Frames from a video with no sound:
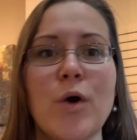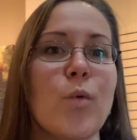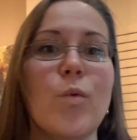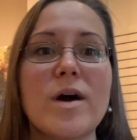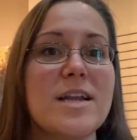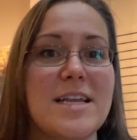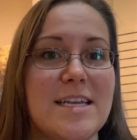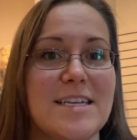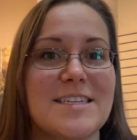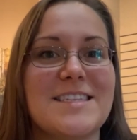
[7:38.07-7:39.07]
What
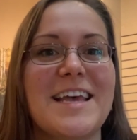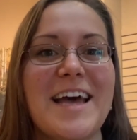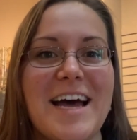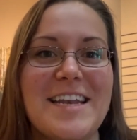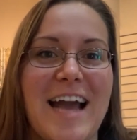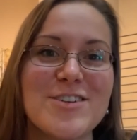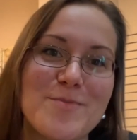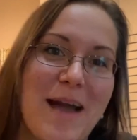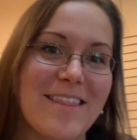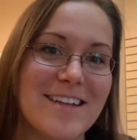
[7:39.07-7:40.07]
is a
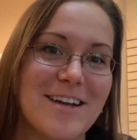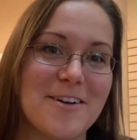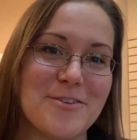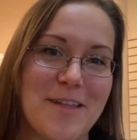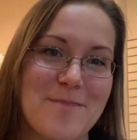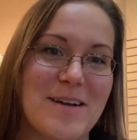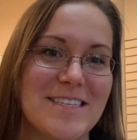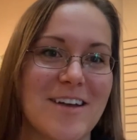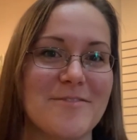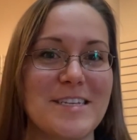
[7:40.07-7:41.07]
naturopathic doctor like
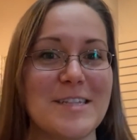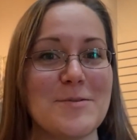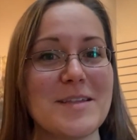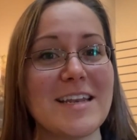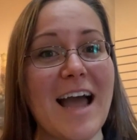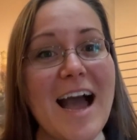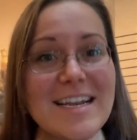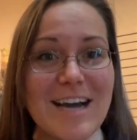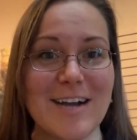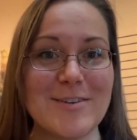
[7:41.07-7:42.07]
myself dealing with an eye
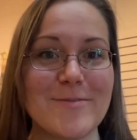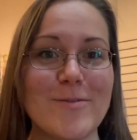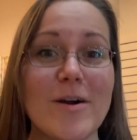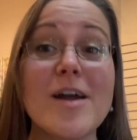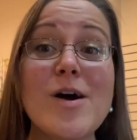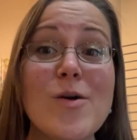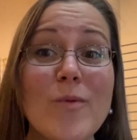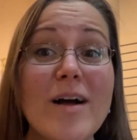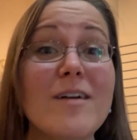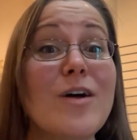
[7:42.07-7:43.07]
doctor for?
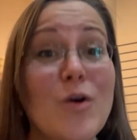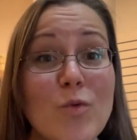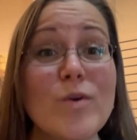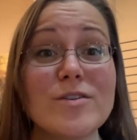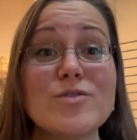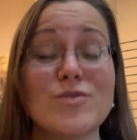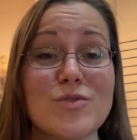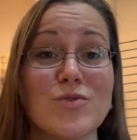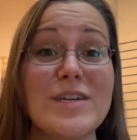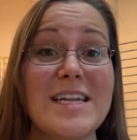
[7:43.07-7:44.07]
Well, we're
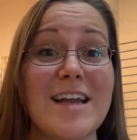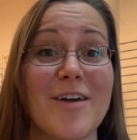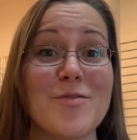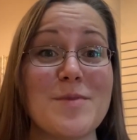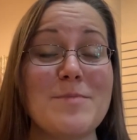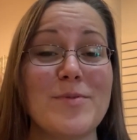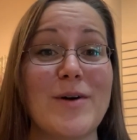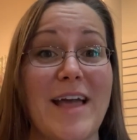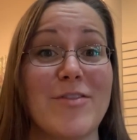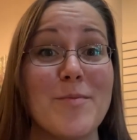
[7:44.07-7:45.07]
treating other people
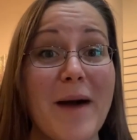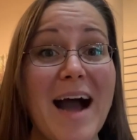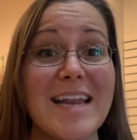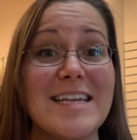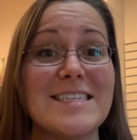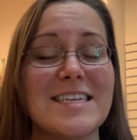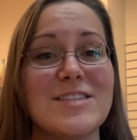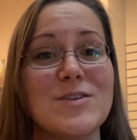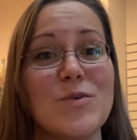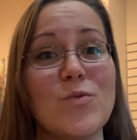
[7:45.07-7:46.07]
and their bodies, and
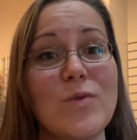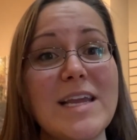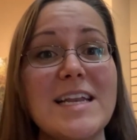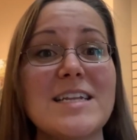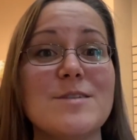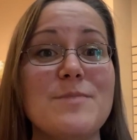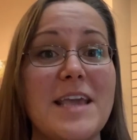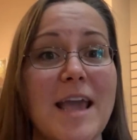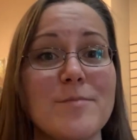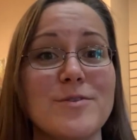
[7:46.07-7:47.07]
so we need to
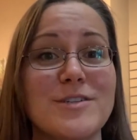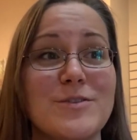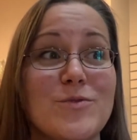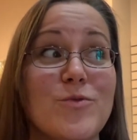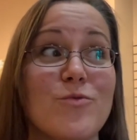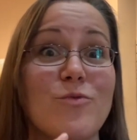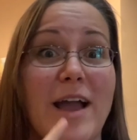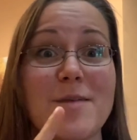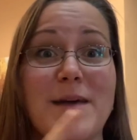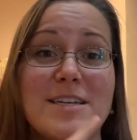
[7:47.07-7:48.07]
be able to
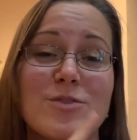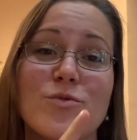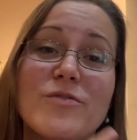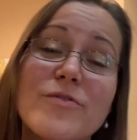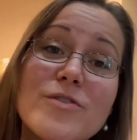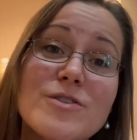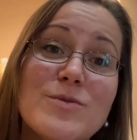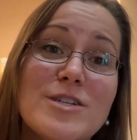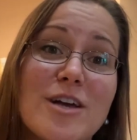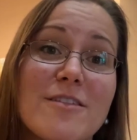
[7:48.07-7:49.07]
recommend and refer to
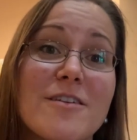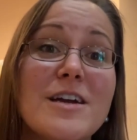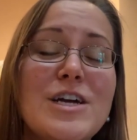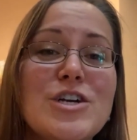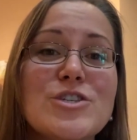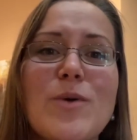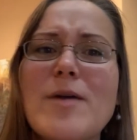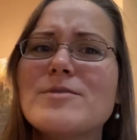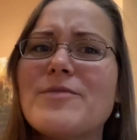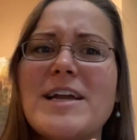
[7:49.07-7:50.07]
each other. So I
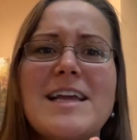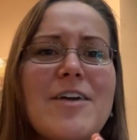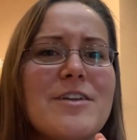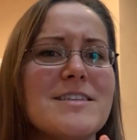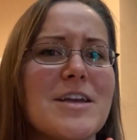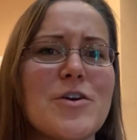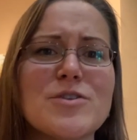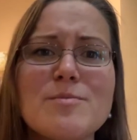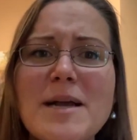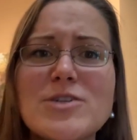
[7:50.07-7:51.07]
was finding out things like her
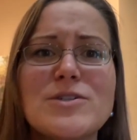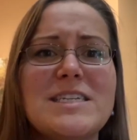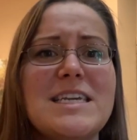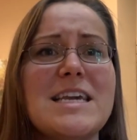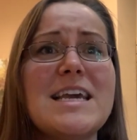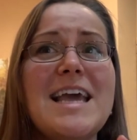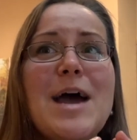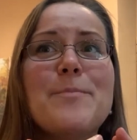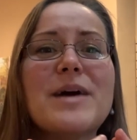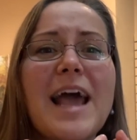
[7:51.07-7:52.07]
specialty,
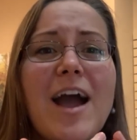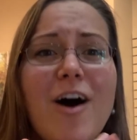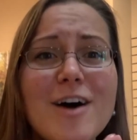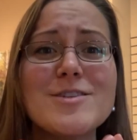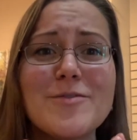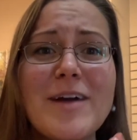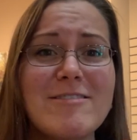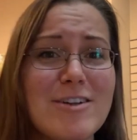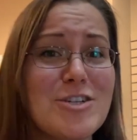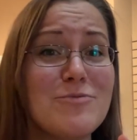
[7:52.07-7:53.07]
but I also found
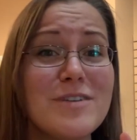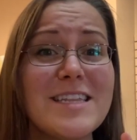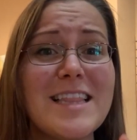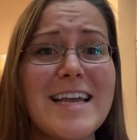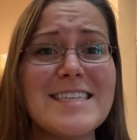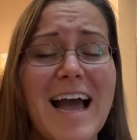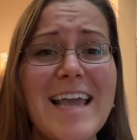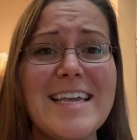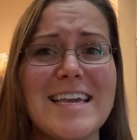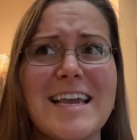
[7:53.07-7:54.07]
out she really likes
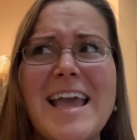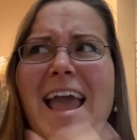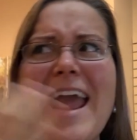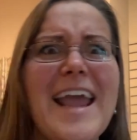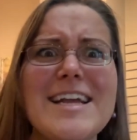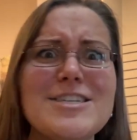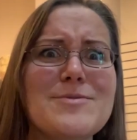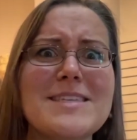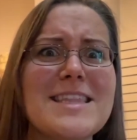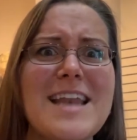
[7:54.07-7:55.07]
hiking, and she
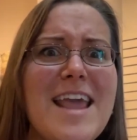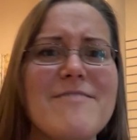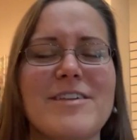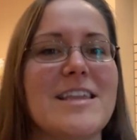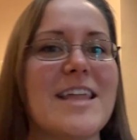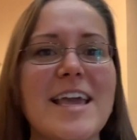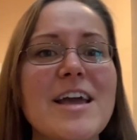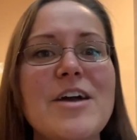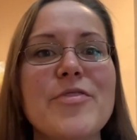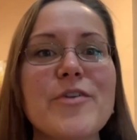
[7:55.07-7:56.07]
was in the Navy. Like,
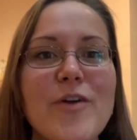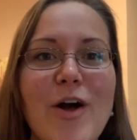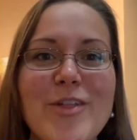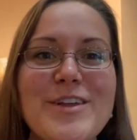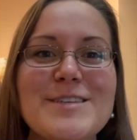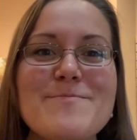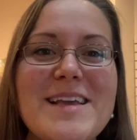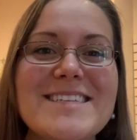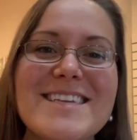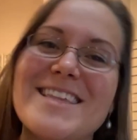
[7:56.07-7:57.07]
there are all these
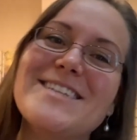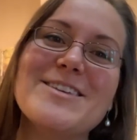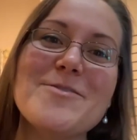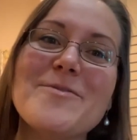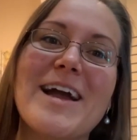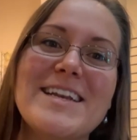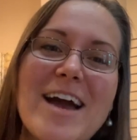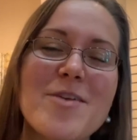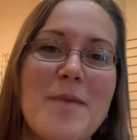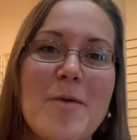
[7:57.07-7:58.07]
amazing things that you find
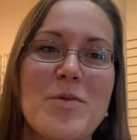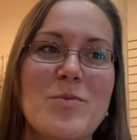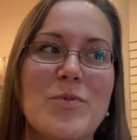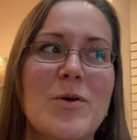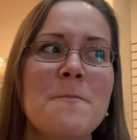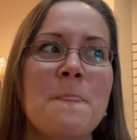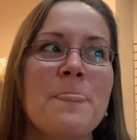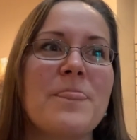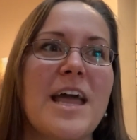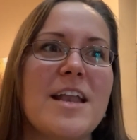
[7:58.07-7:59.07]
out about people
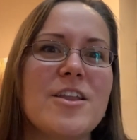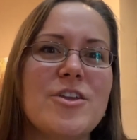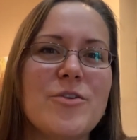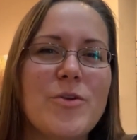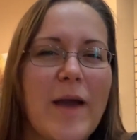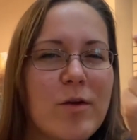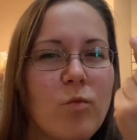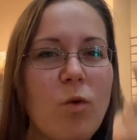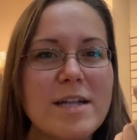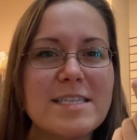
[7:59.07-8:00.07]
that, you
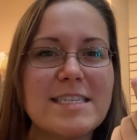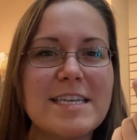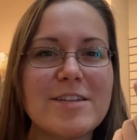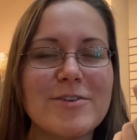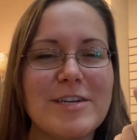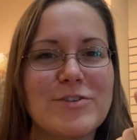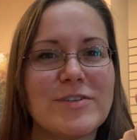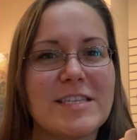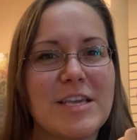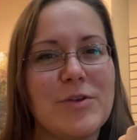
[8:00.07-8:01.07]
had one singular
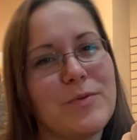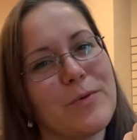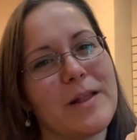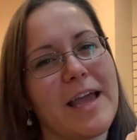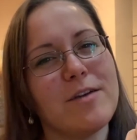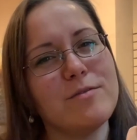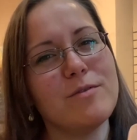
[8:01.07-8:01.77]
interest that you were like, oh,